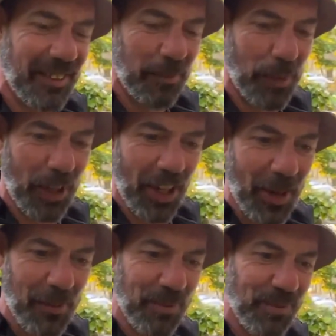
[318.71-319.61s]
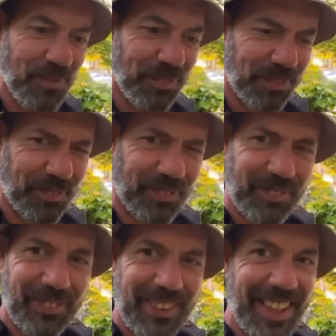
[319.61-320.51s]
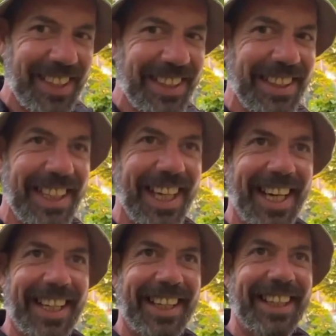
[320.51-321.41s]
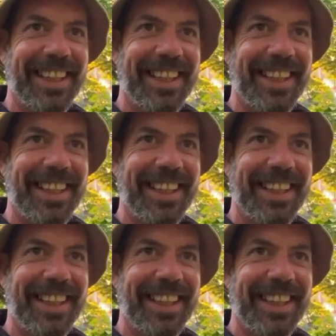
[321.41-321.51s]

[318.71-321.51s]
but um, yeah